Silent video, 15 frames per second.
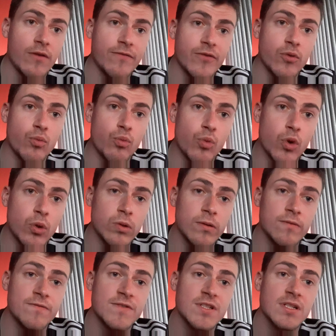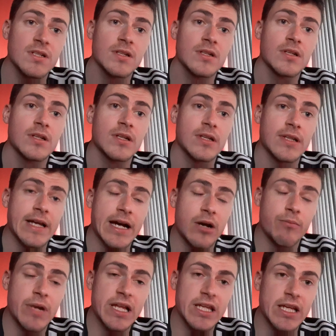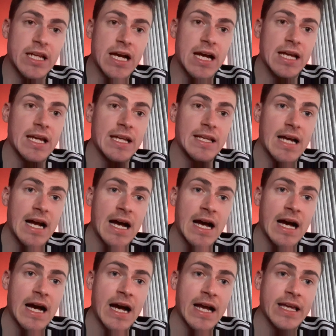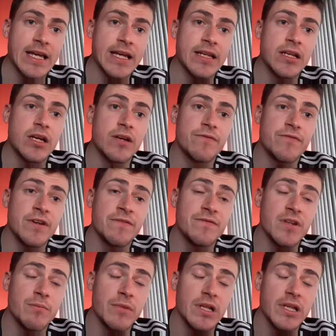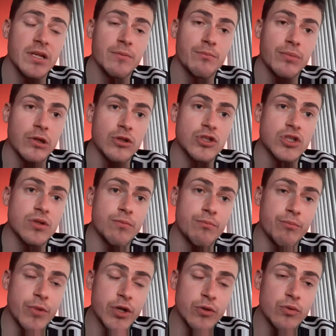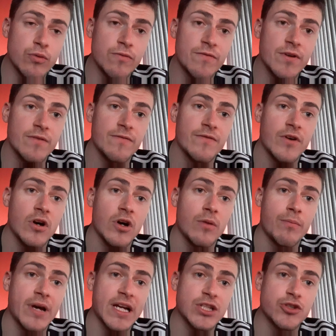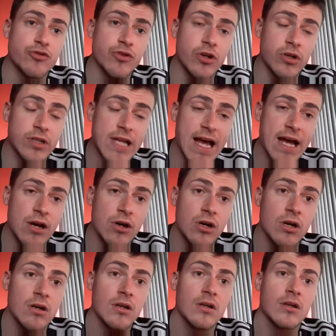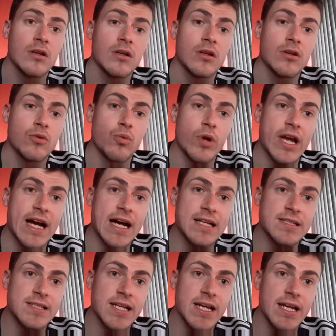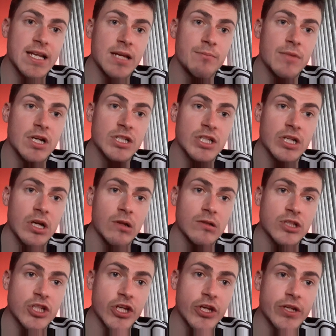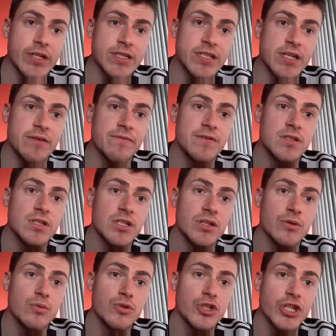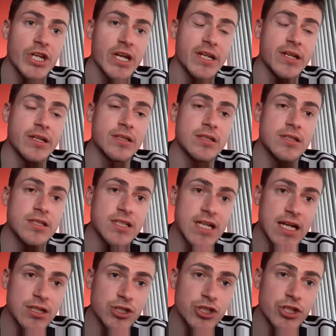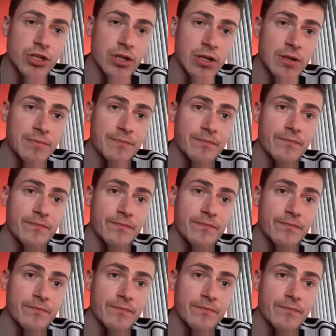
from Wolves. Now, Man United are eyeing a 50 million plus move for Pedro Neto. We are seeing him as an alternative to Jadon Sancho.